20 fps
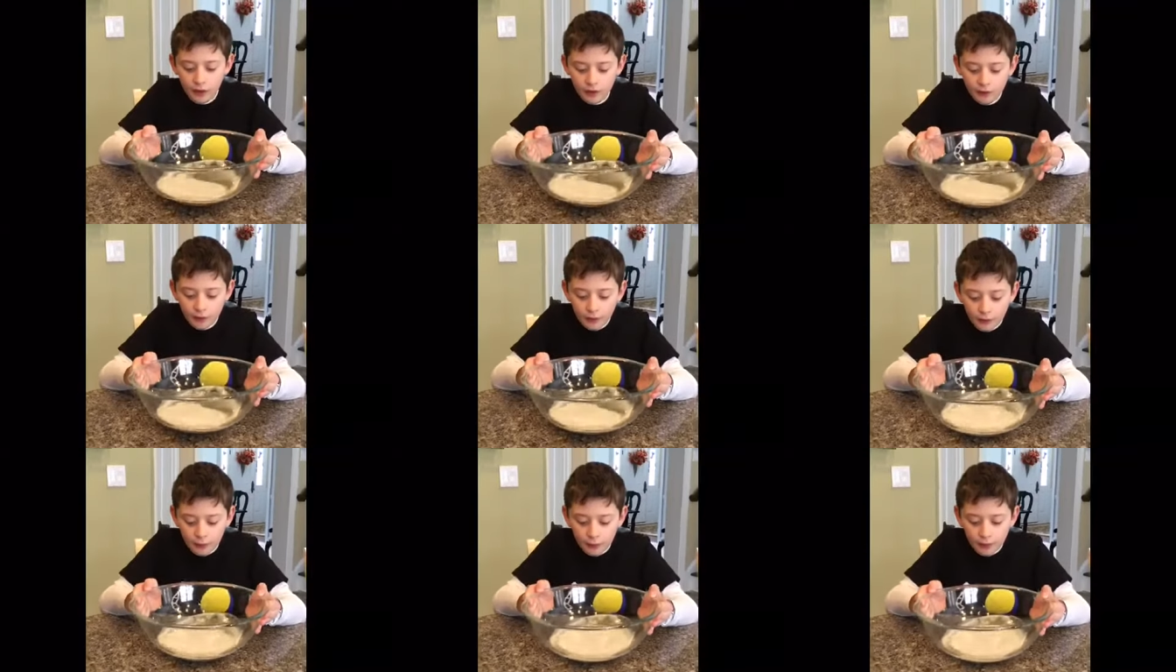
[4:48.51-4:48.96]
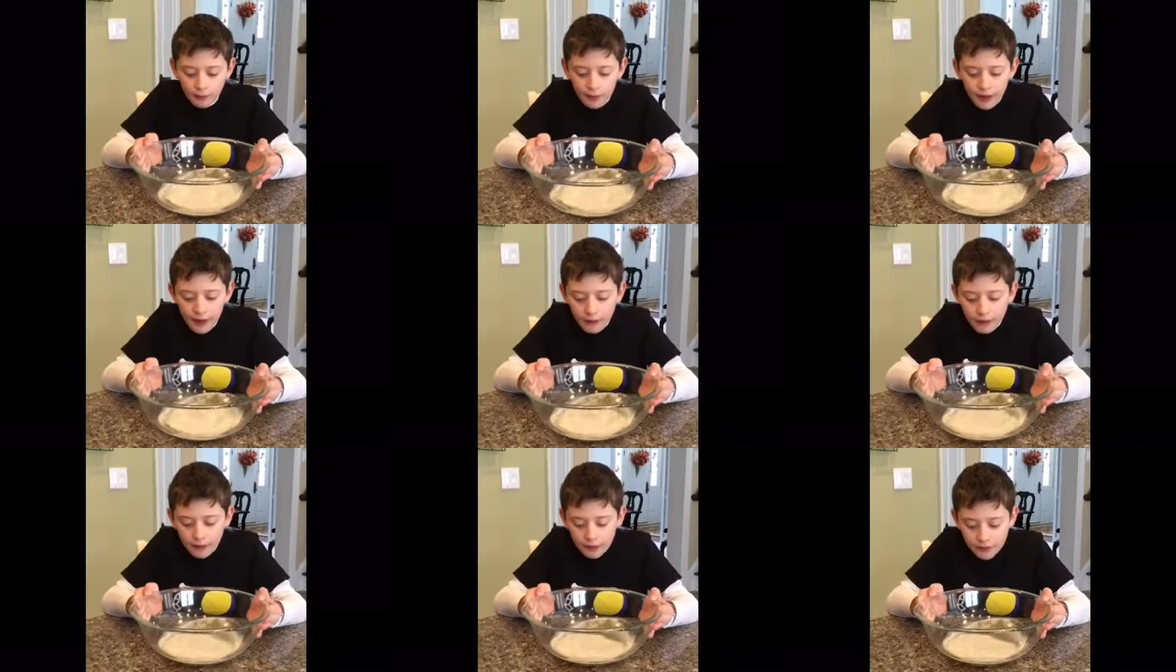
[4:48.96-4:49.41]
there's
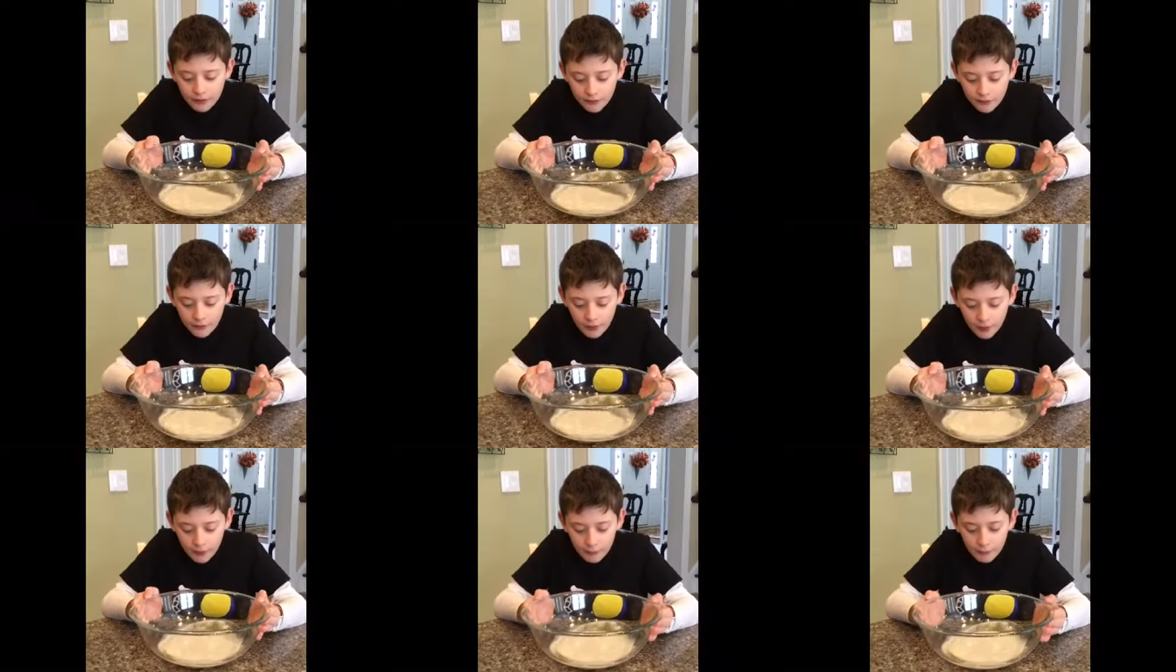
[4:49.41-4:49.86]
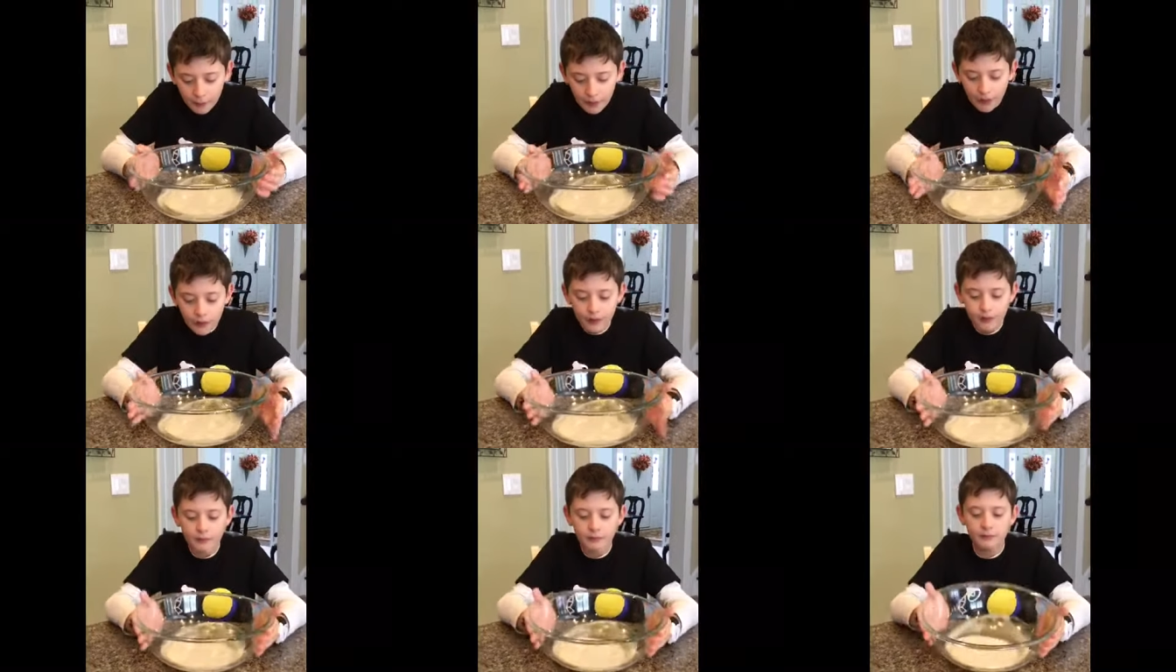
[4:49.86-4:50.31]
brown at the very
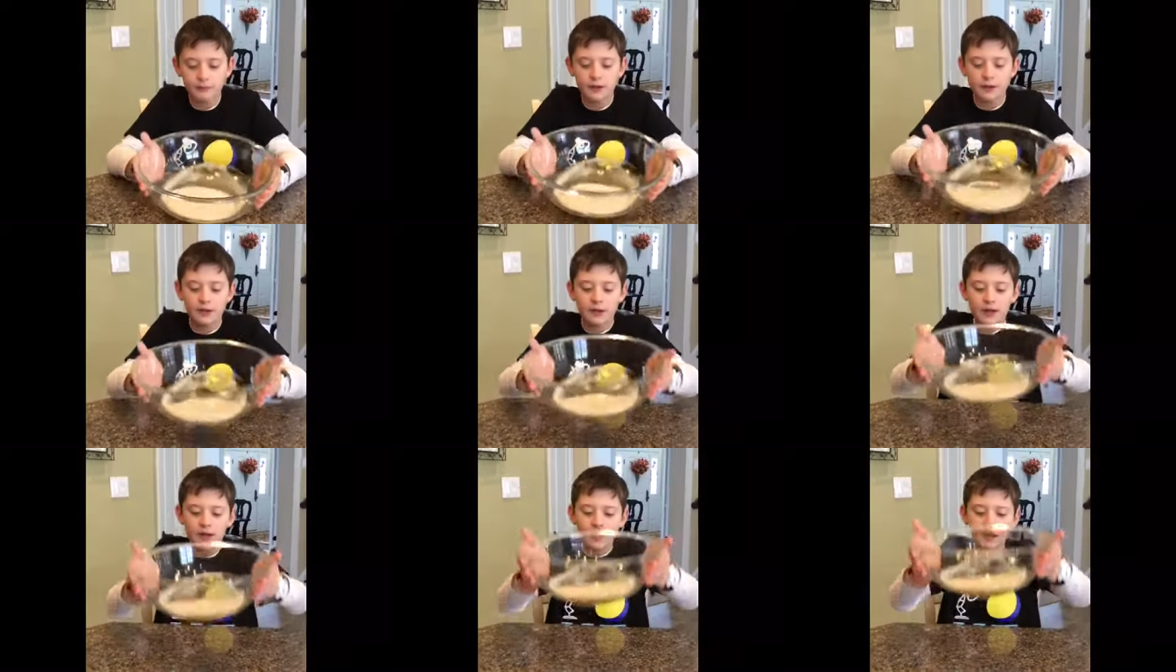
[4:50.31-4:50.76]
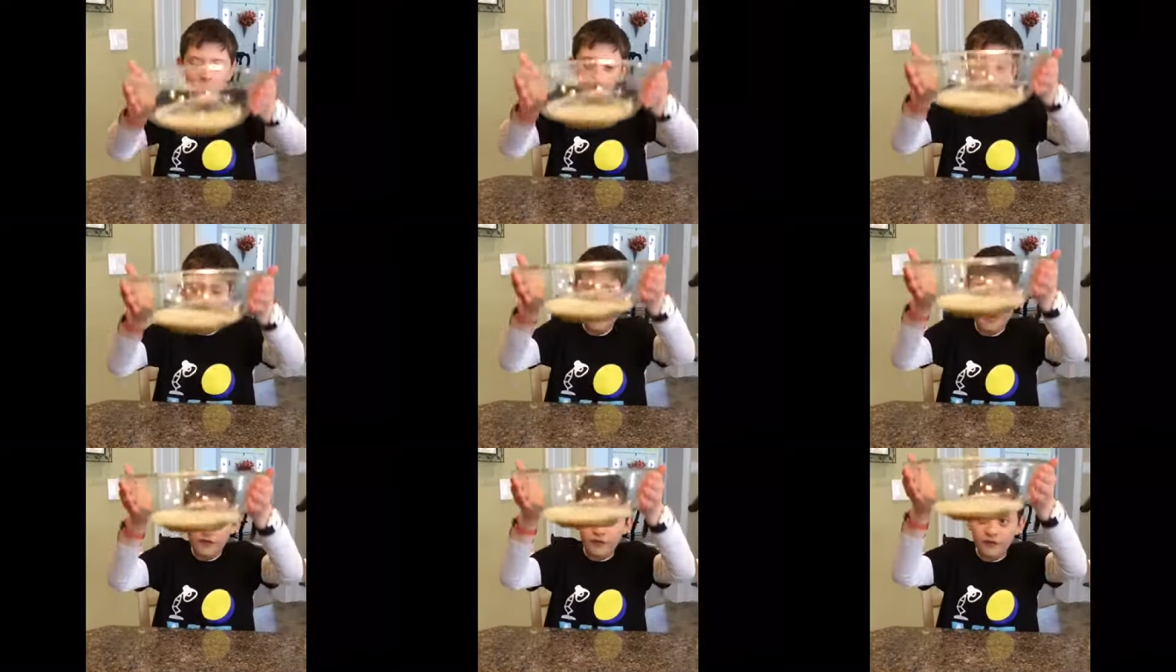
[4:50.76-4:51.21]
bottom.
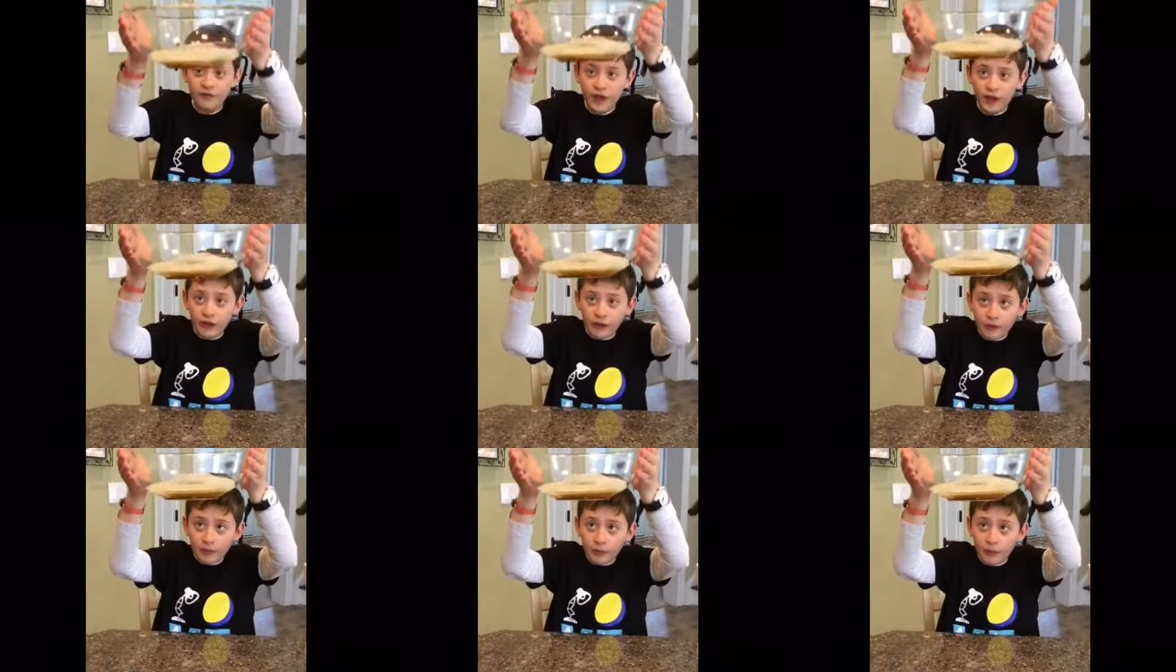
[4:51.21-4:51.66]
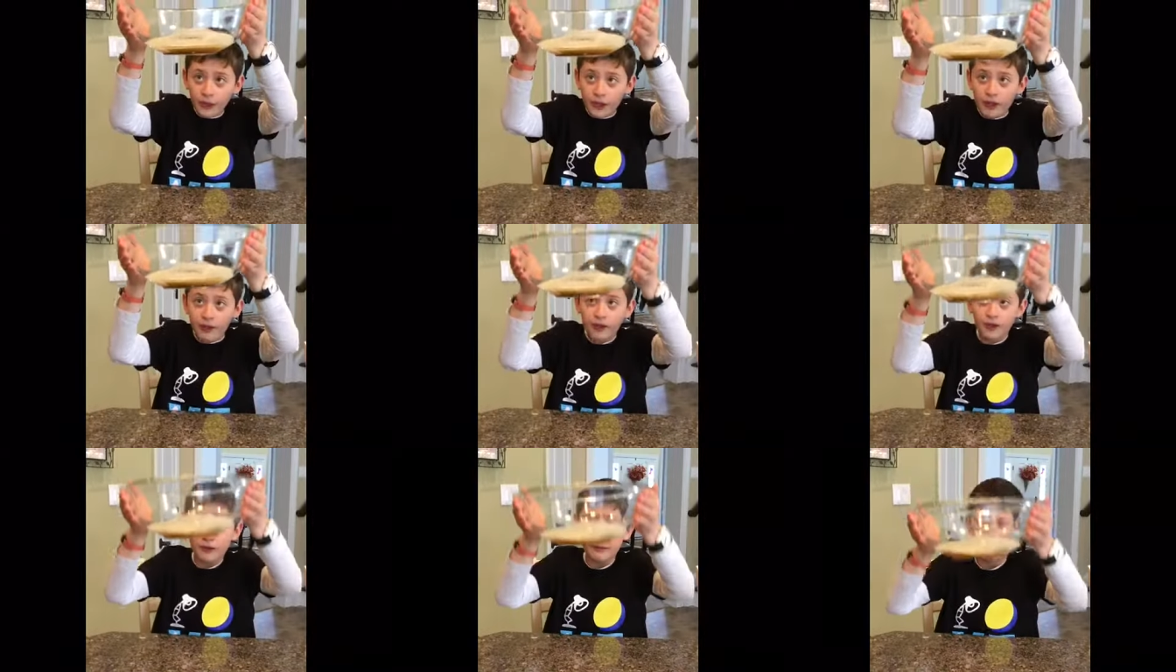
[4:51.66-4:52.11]
It's very
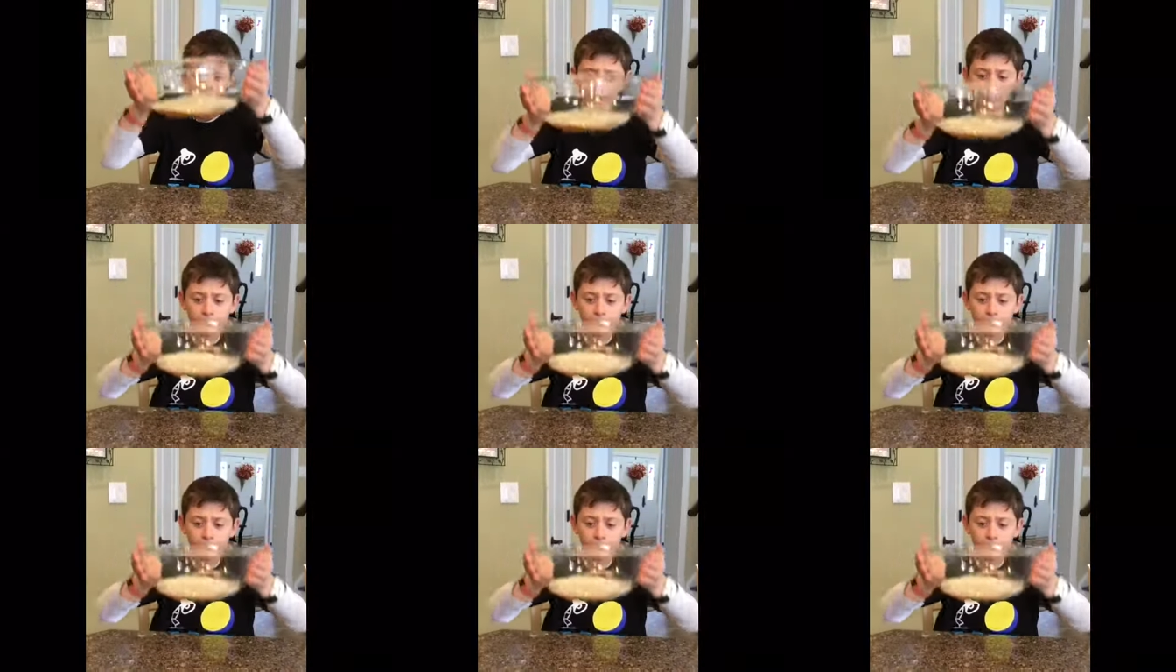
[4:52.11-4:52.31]
weird.